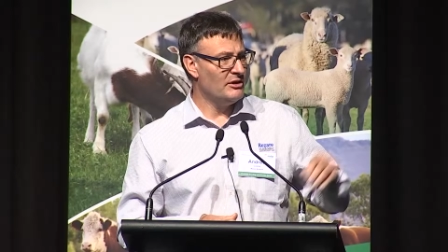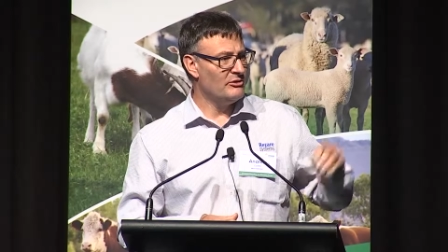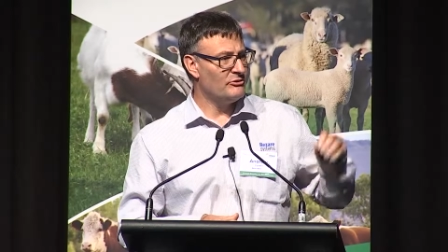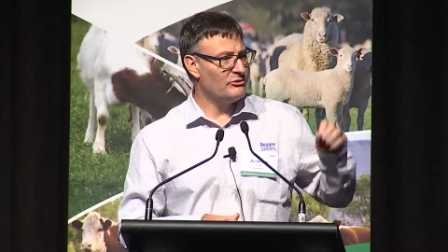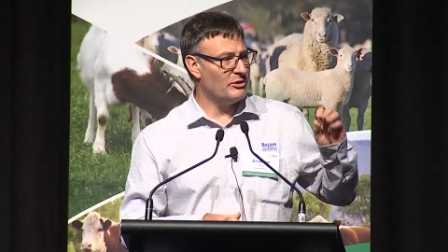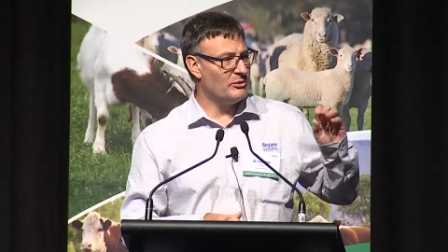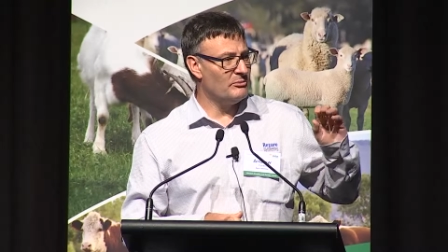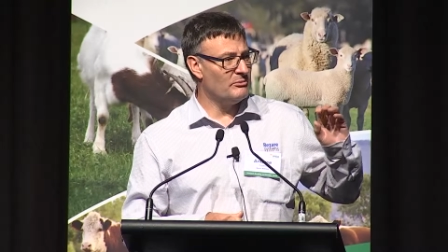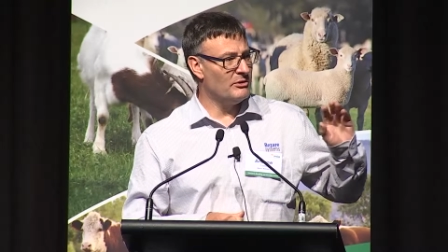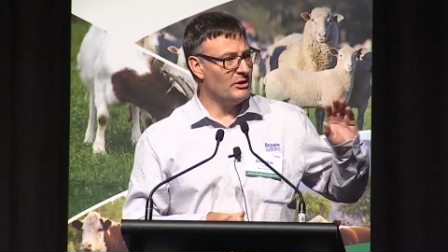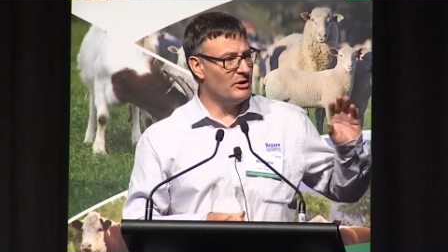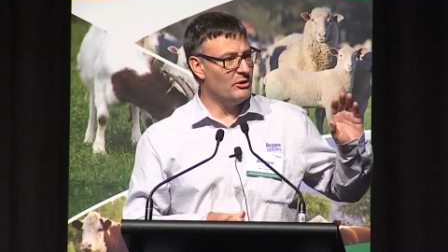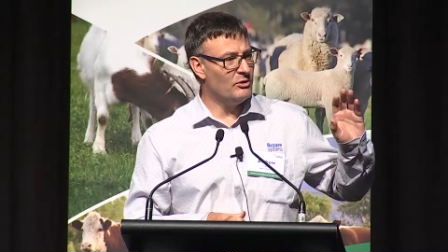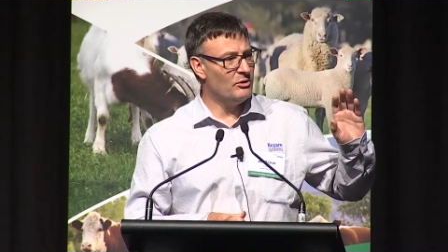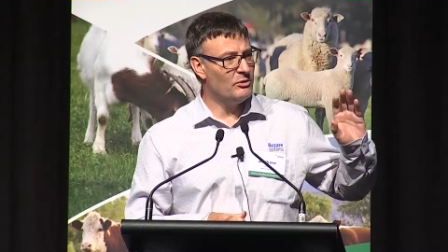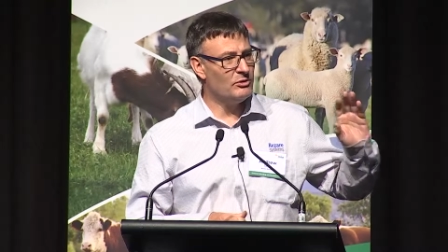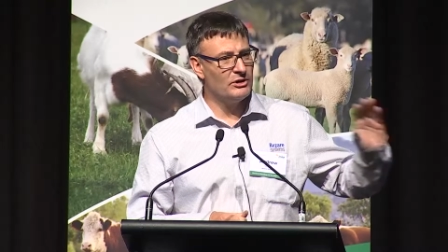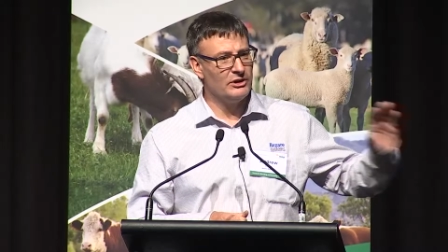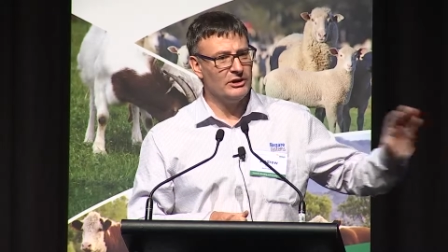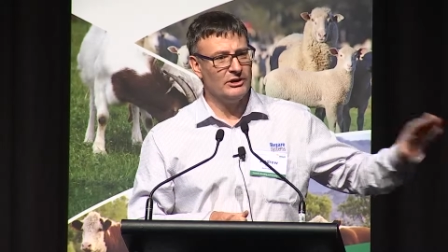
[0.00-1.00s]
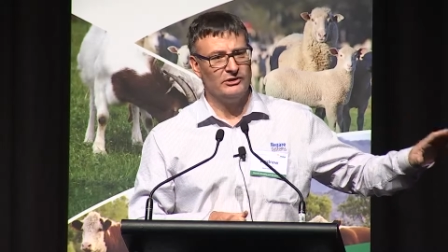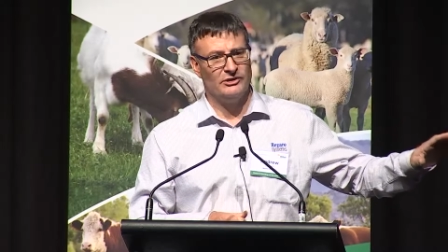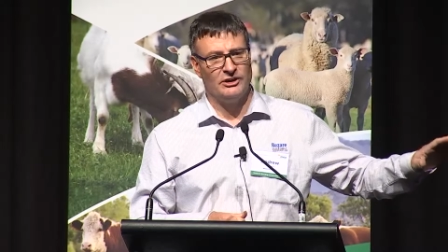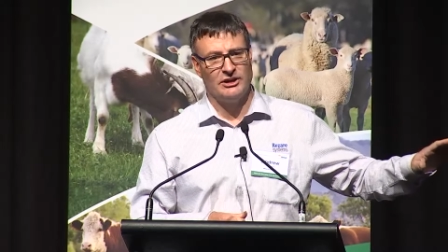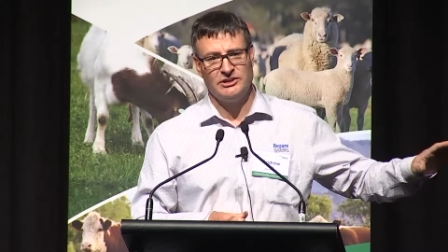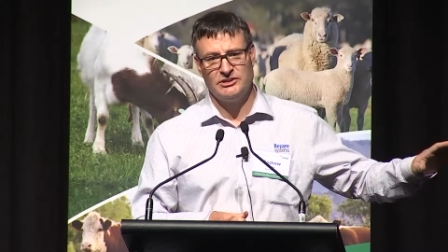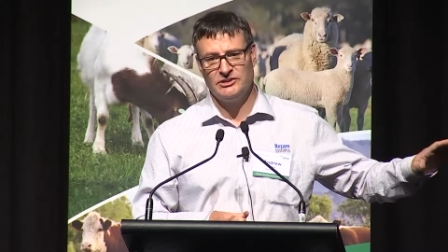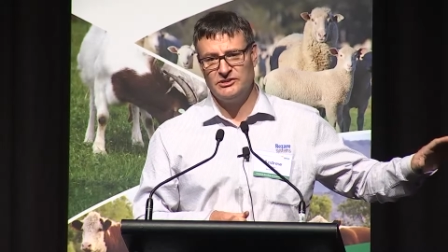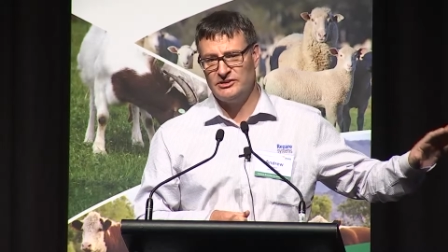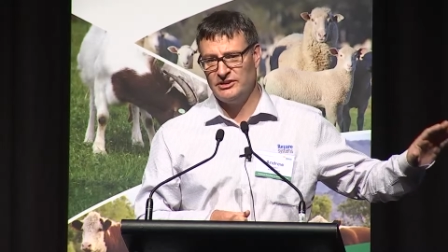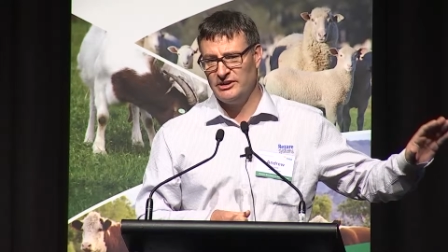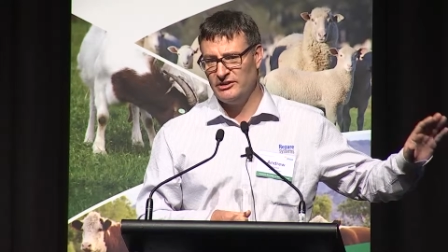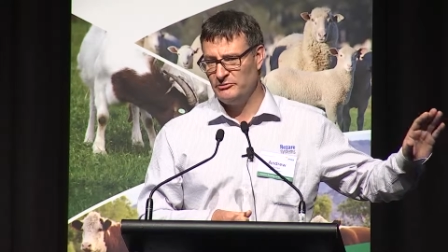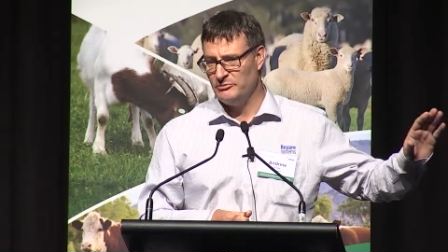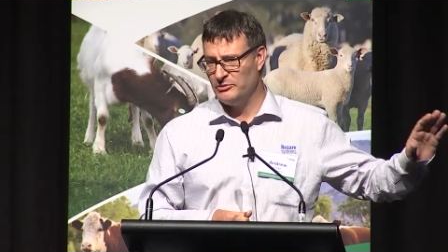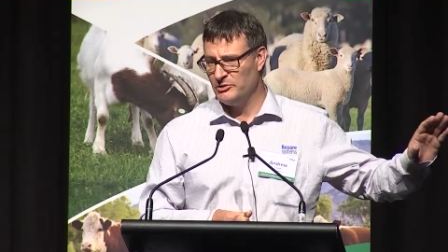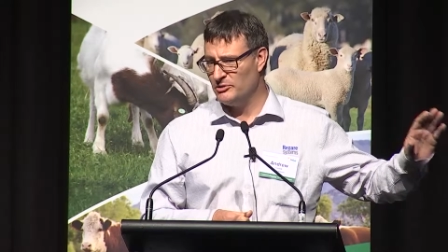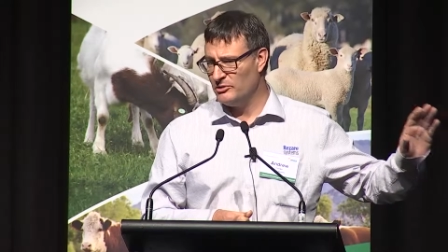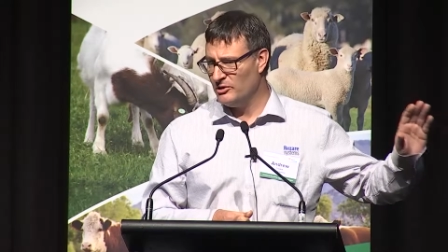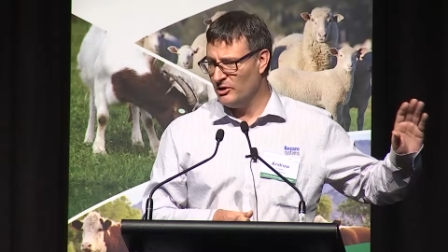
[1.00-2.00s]
from organisations that
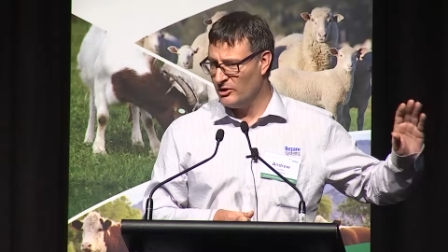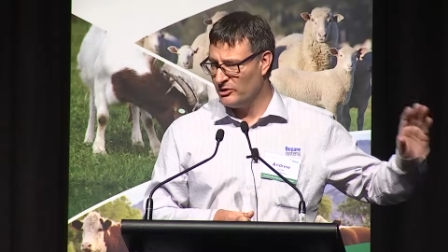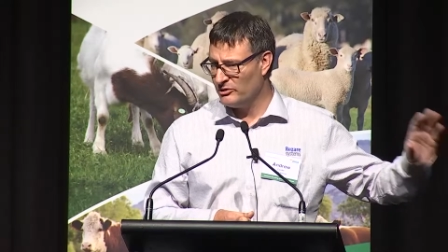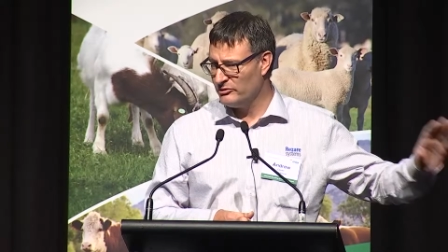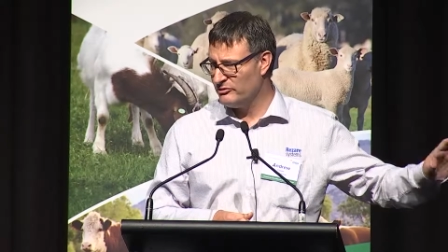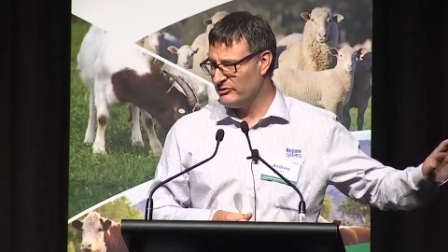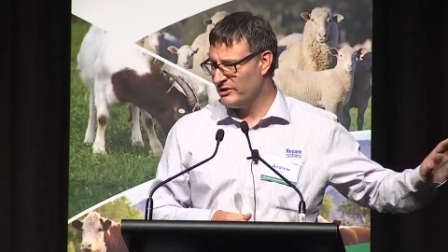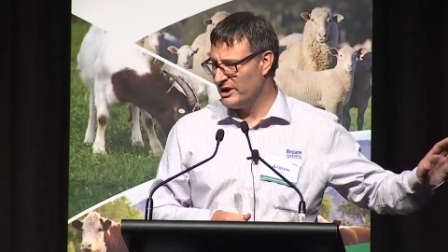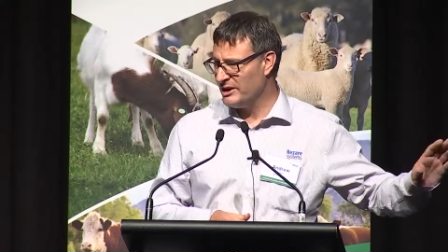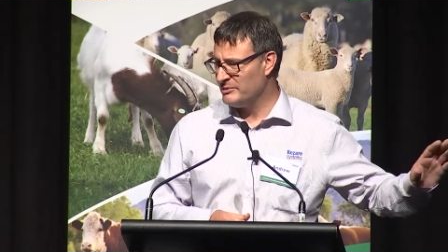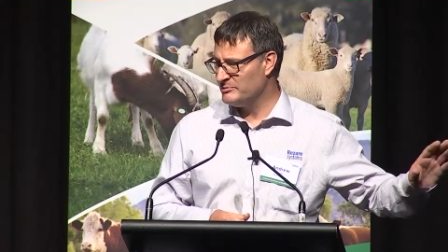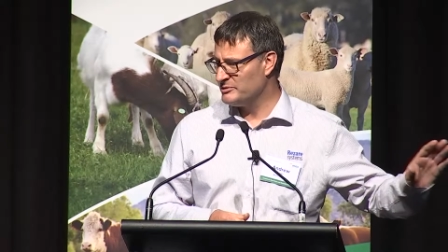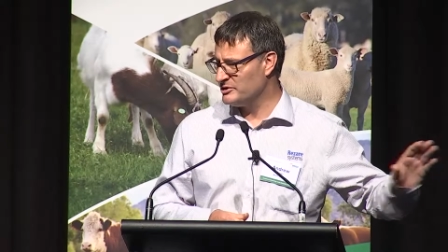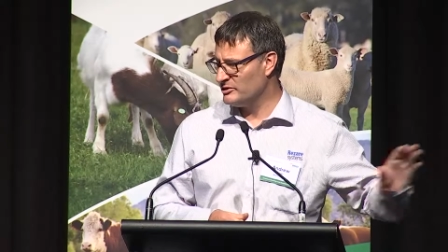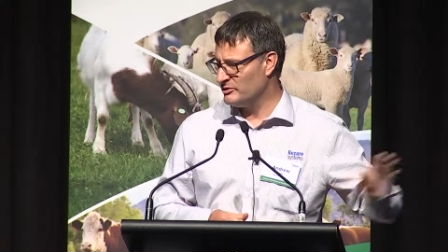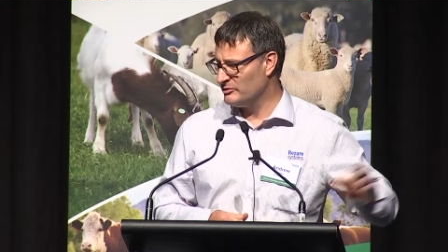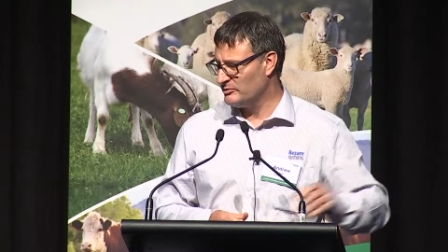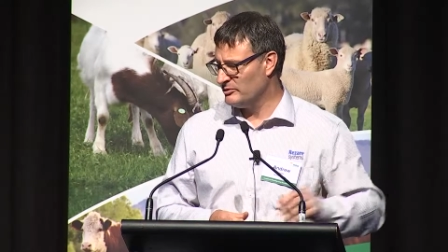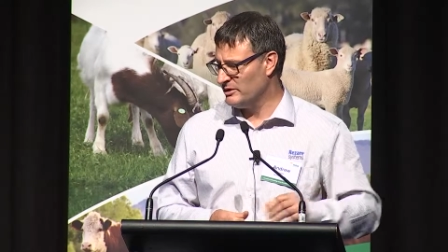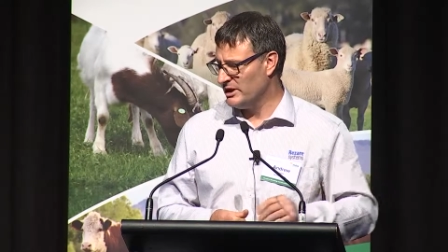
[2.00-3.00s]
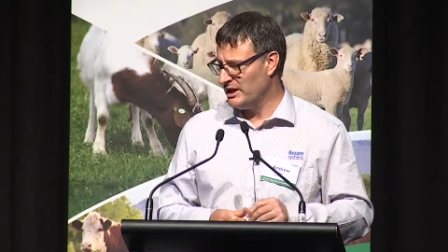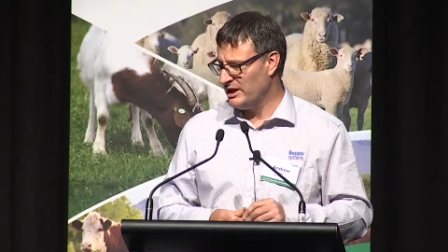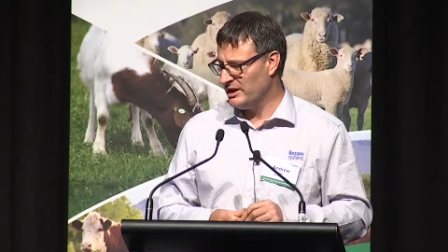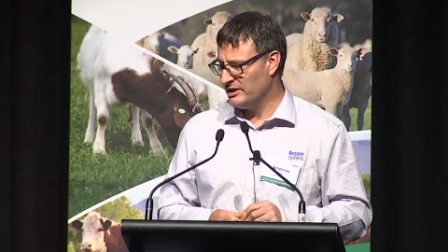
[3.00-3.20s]
have built on-farm software